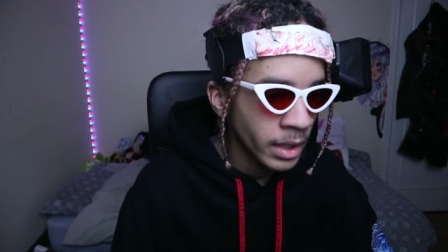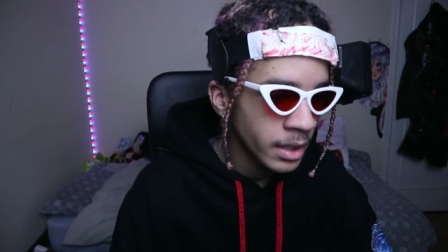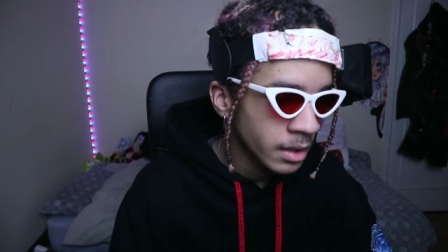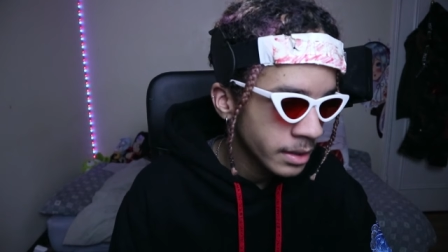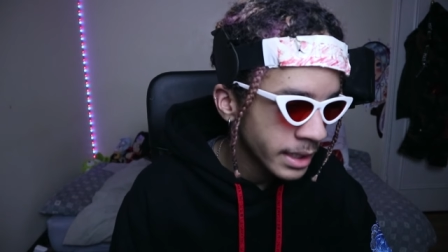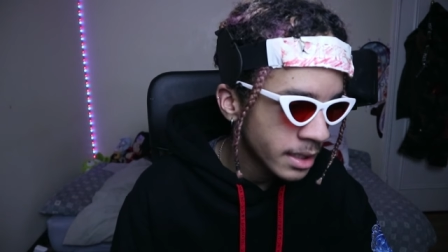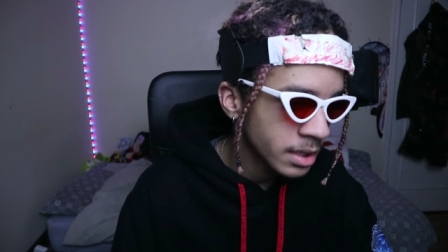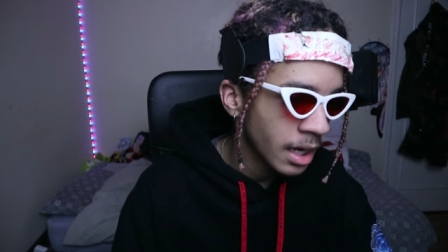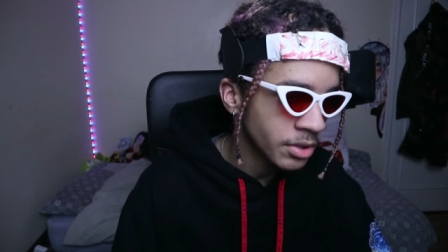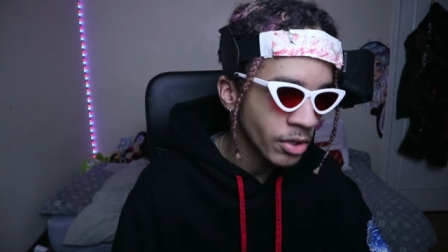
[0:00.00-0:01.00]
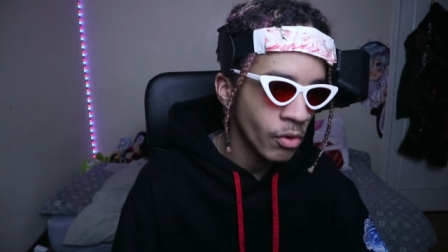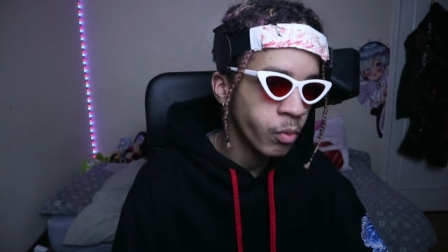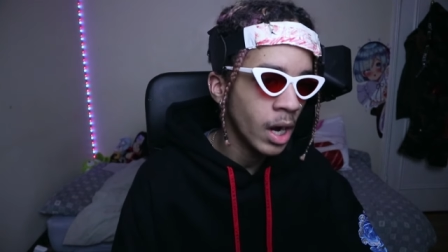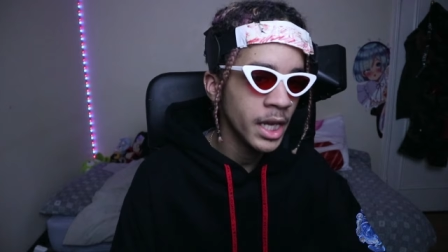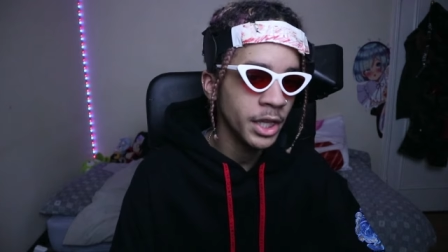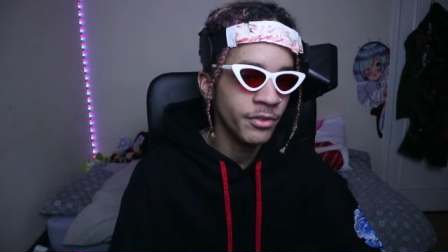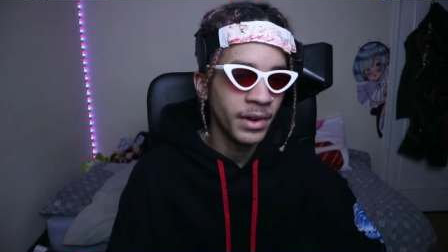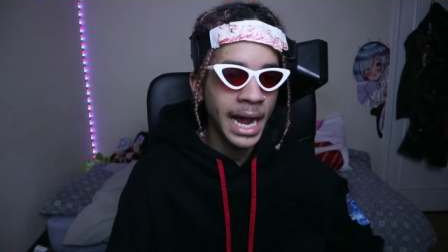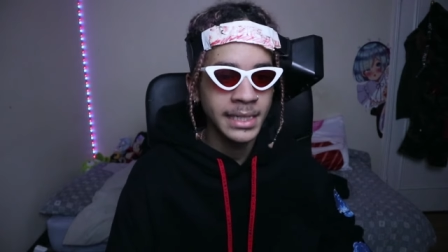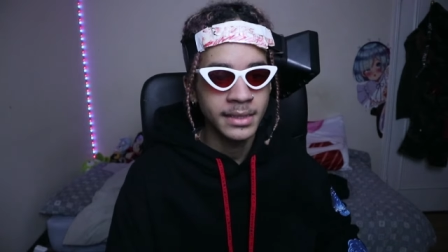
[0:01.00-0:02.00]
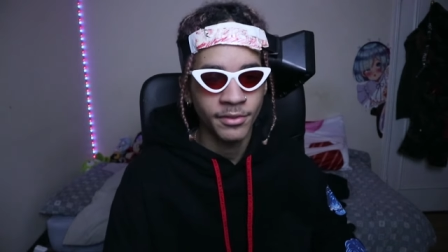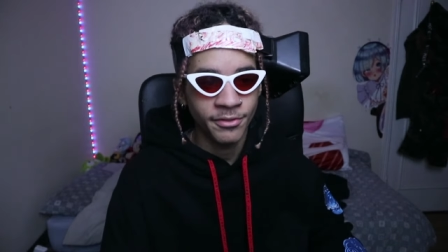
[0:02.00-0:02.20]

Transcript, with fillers: Wait, Nikita, I don't know why you've added the